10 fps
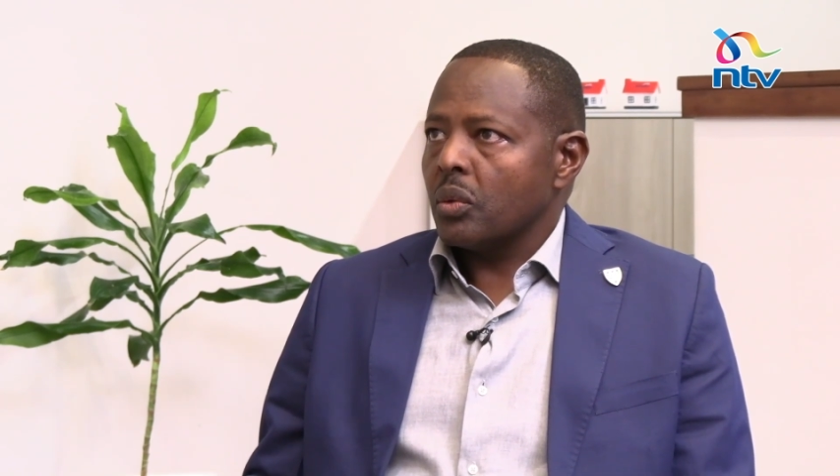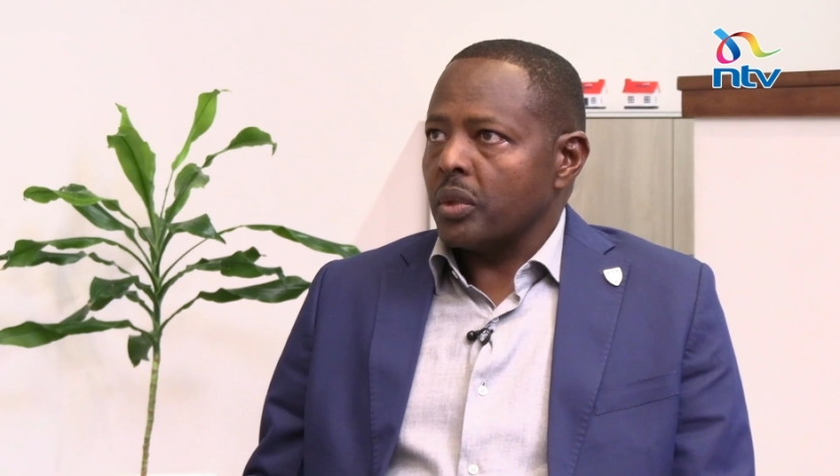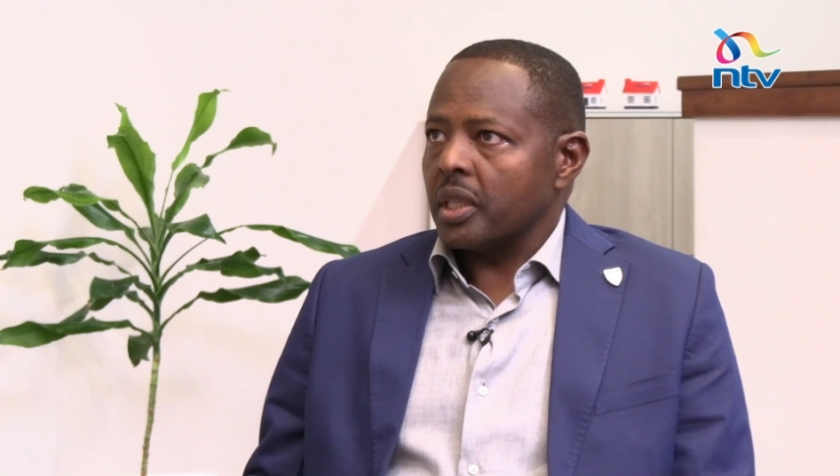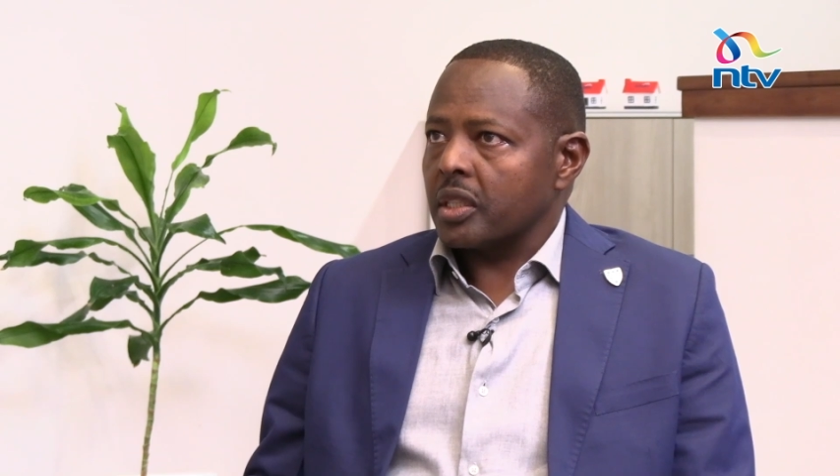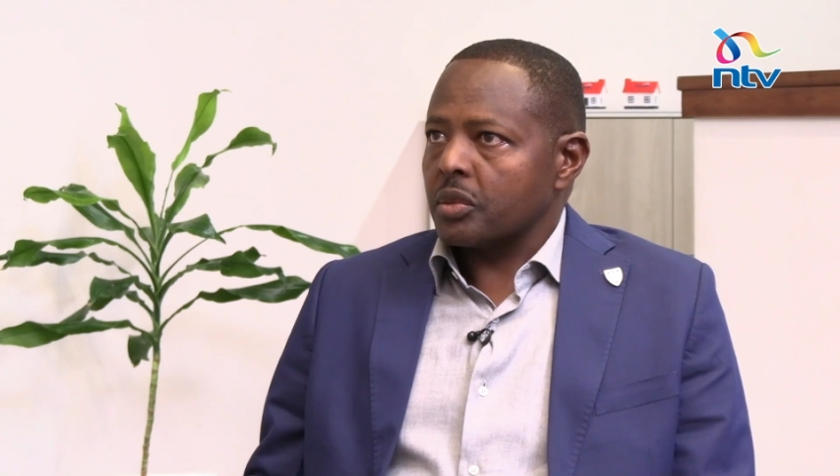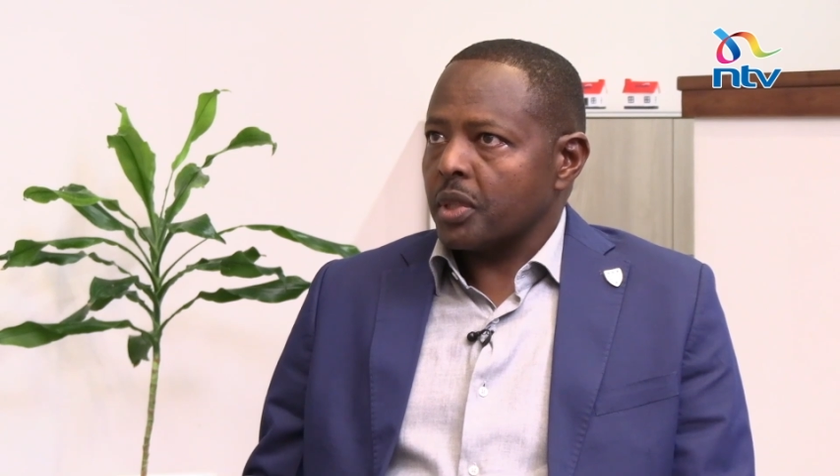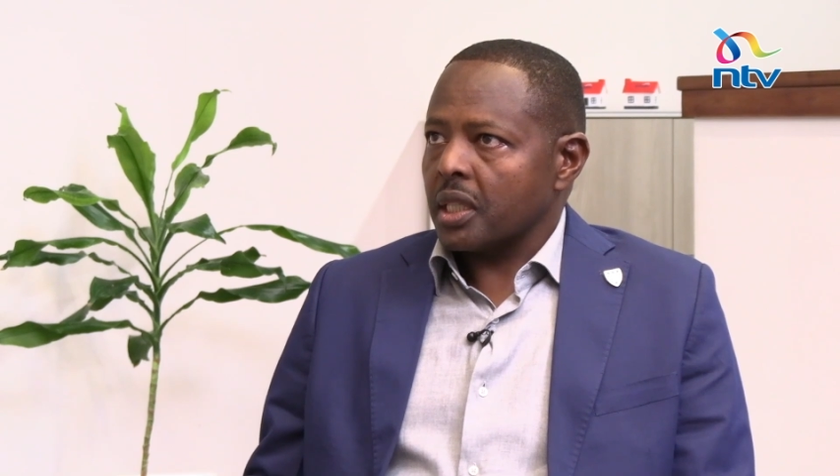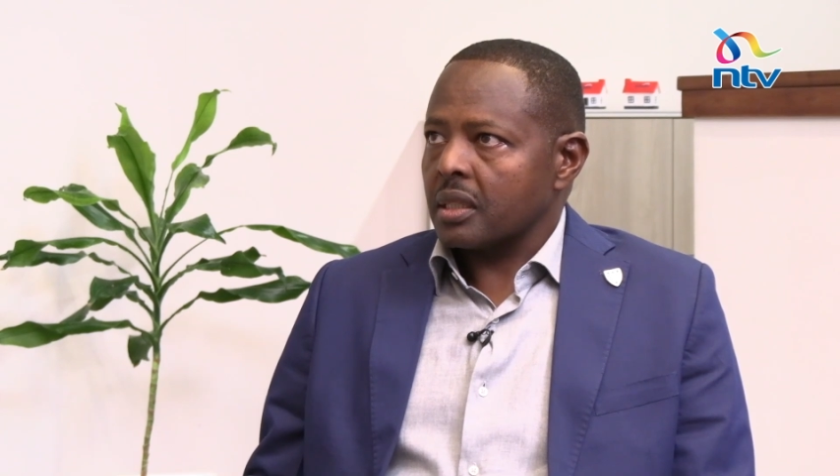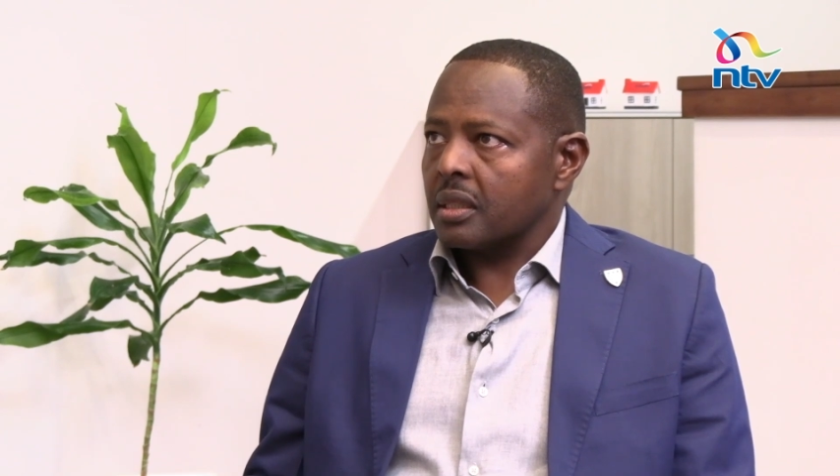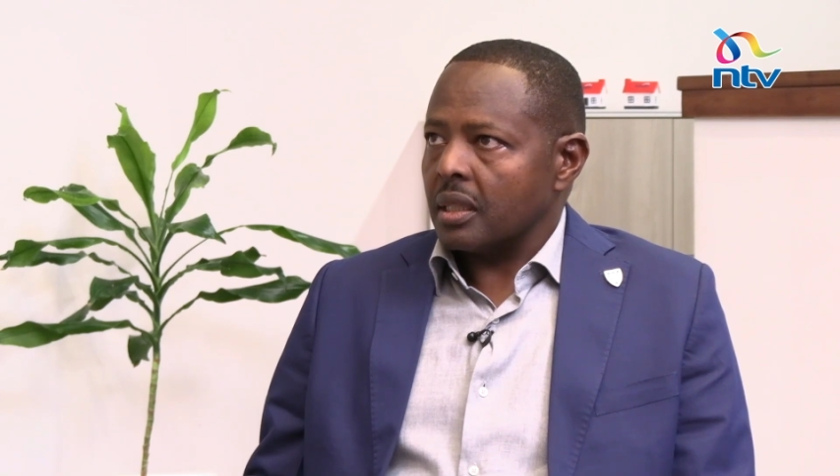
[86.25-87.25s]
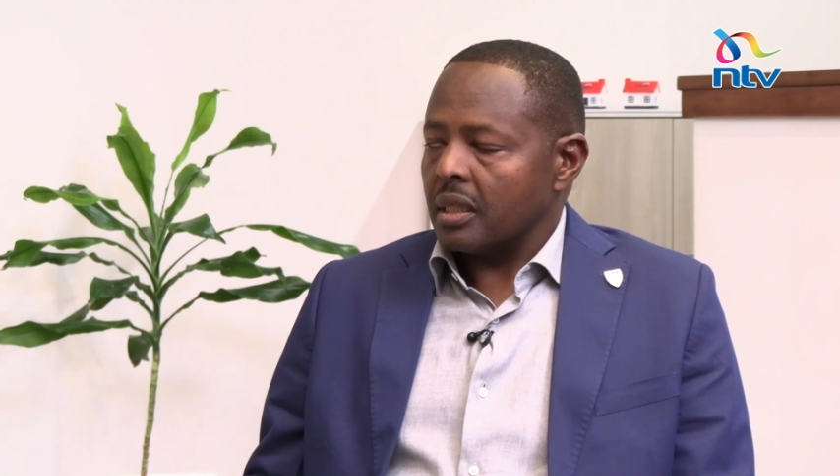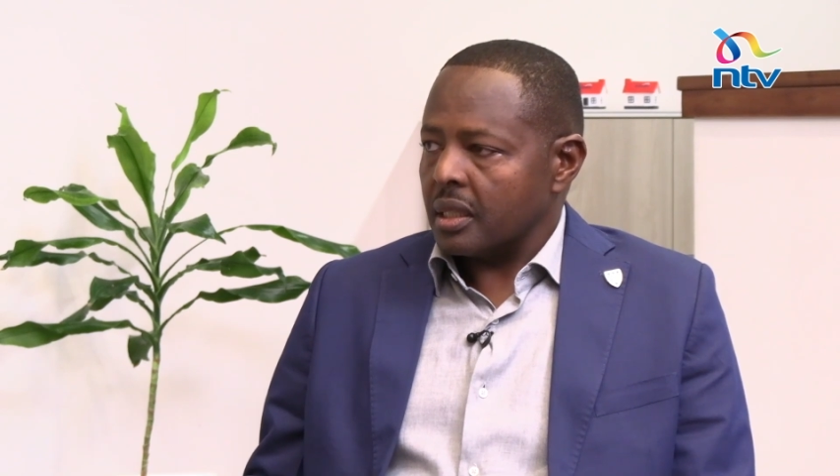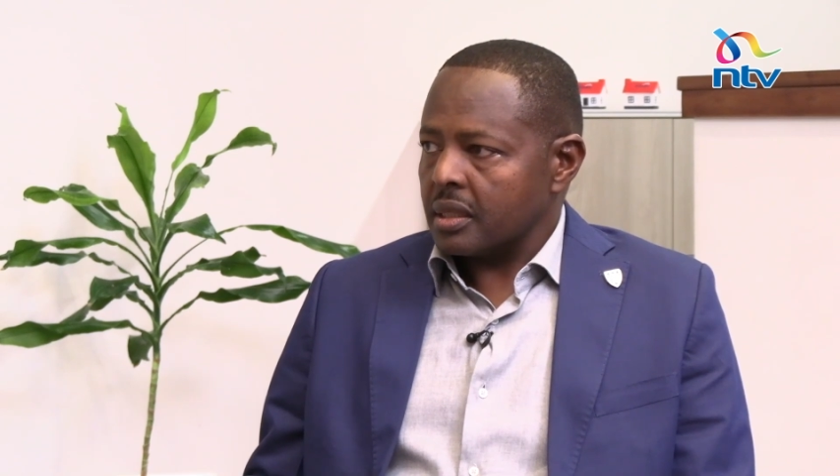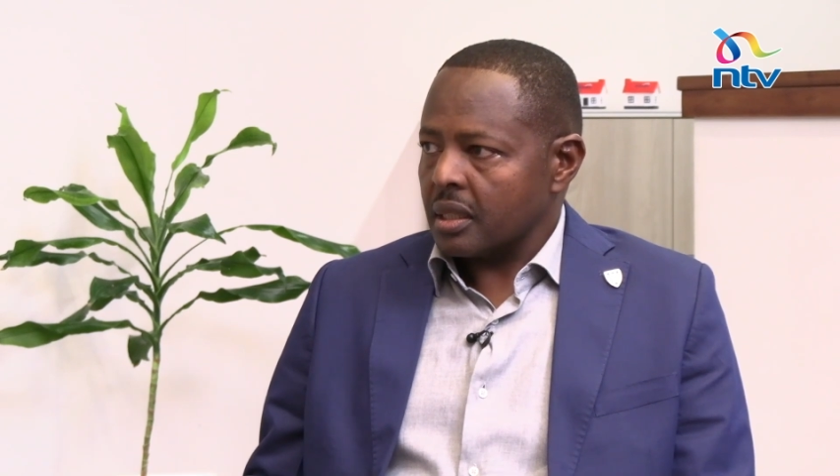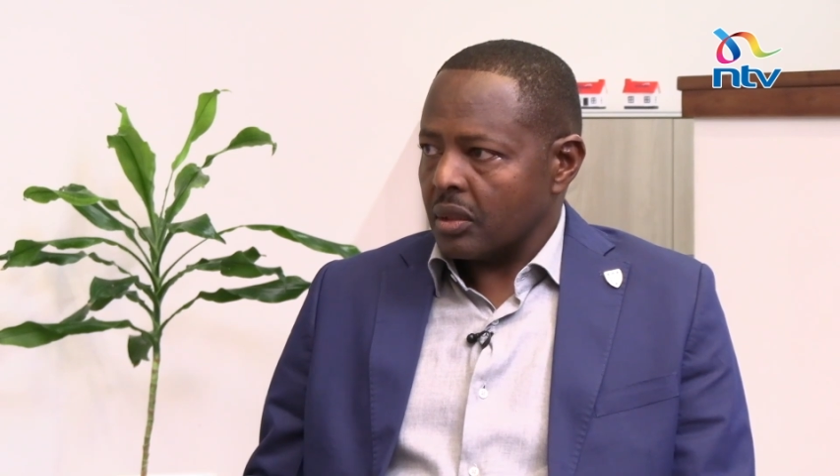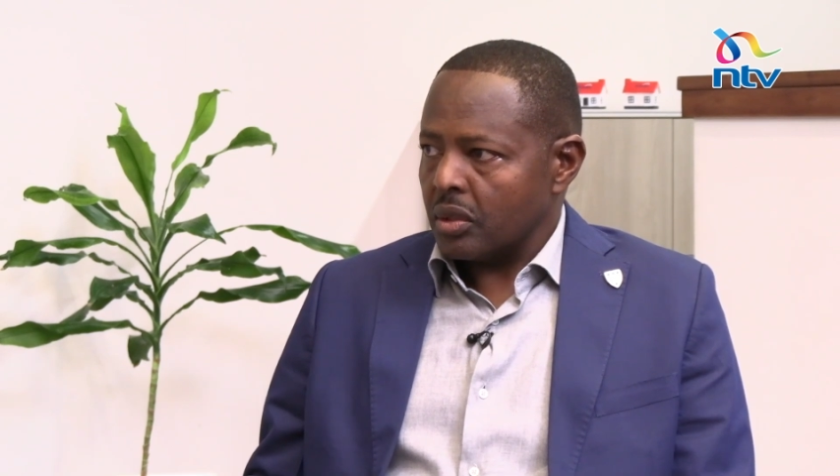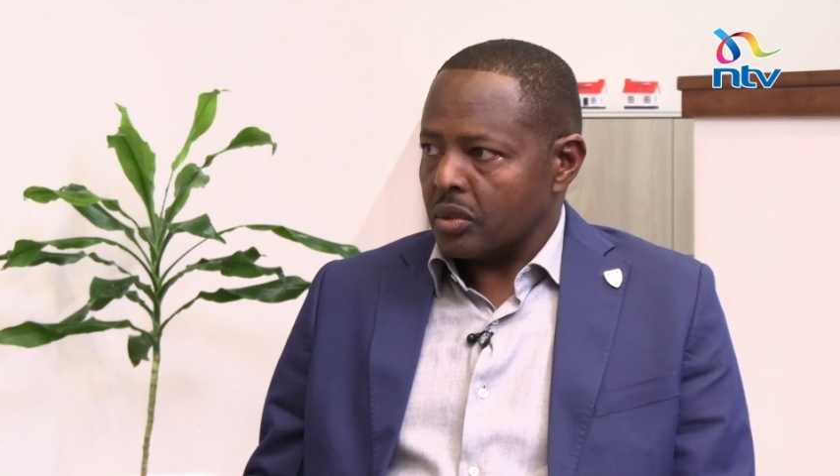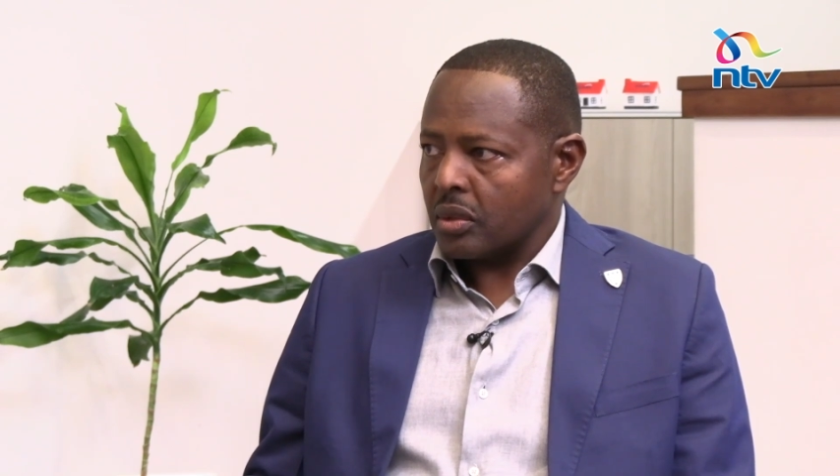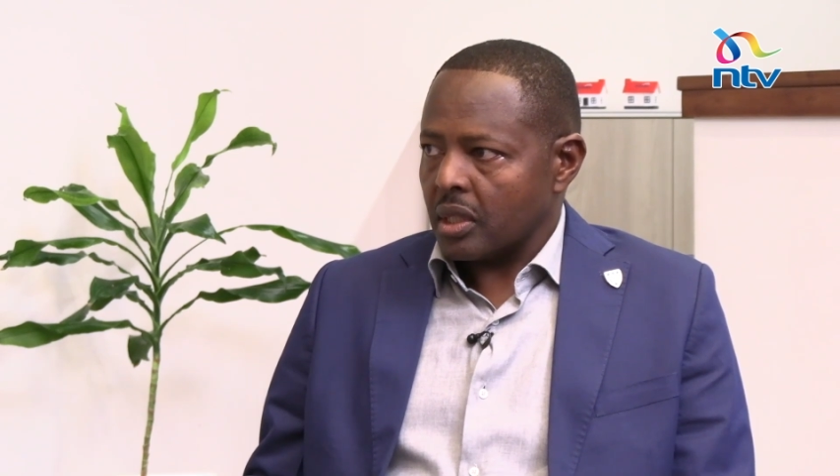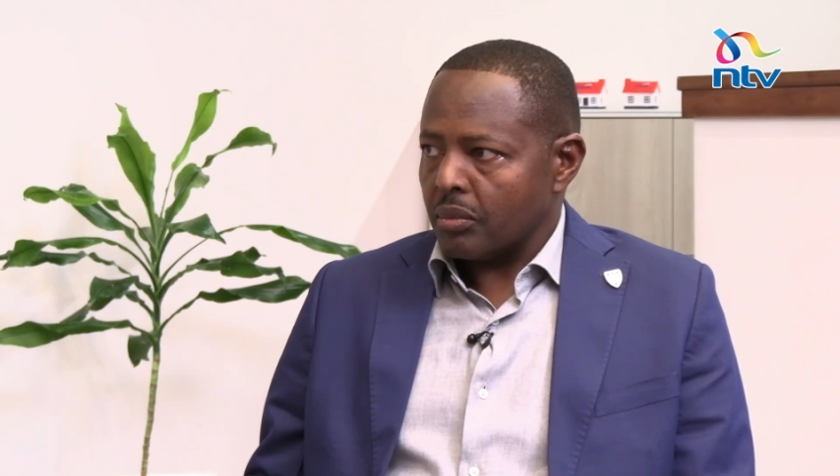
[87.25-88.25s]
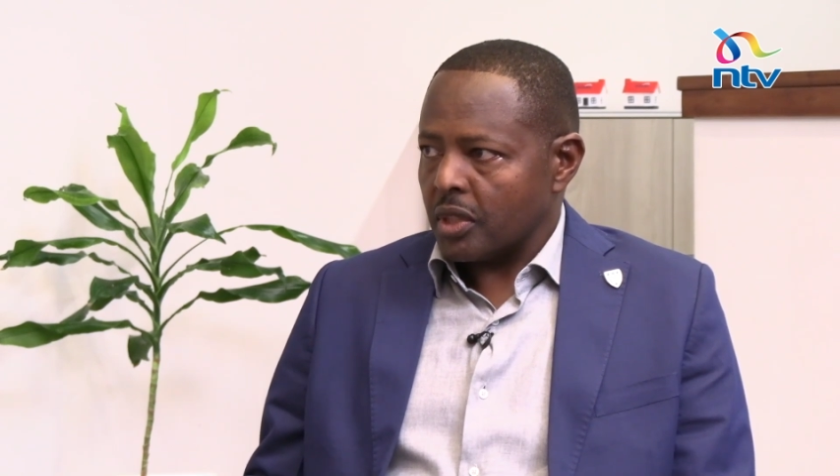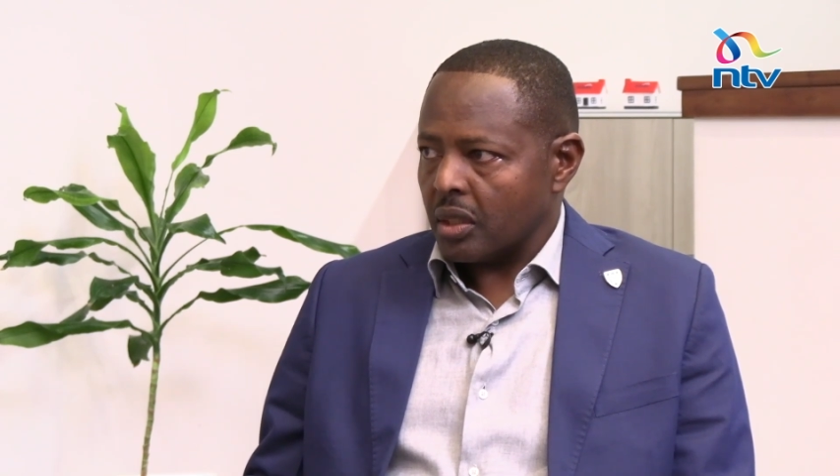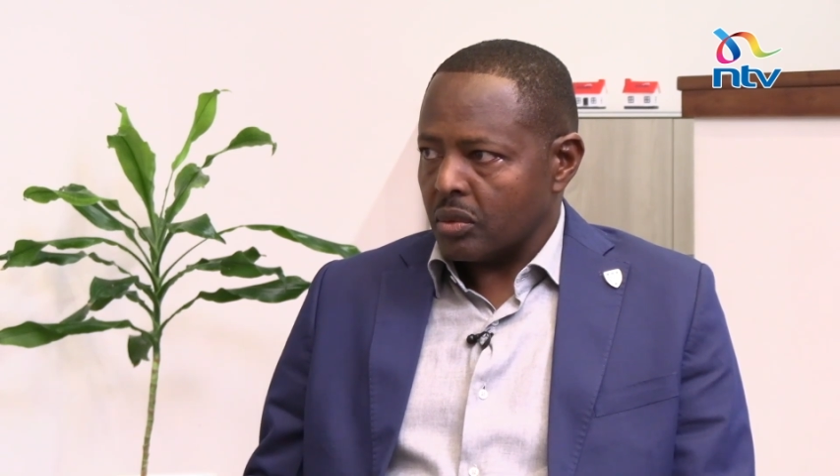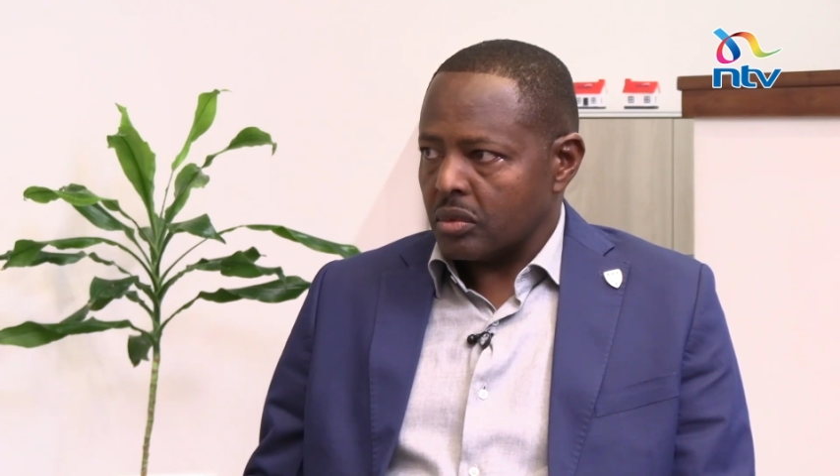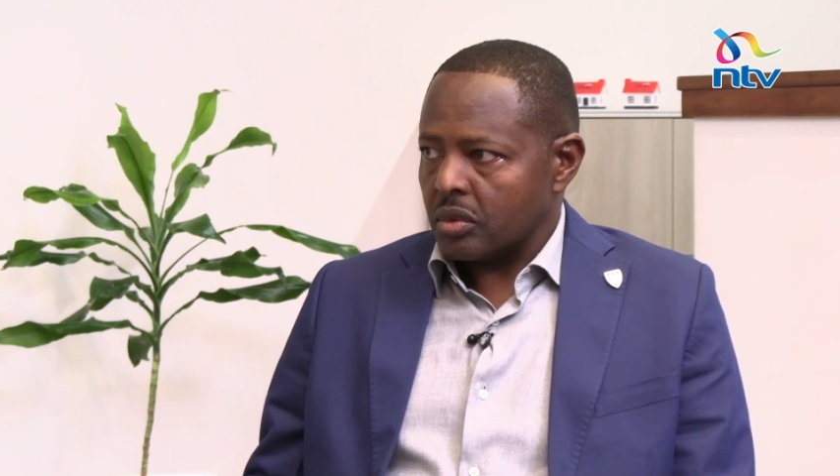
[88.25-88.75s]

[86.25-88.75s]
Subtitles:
We expect that the rates are going to come down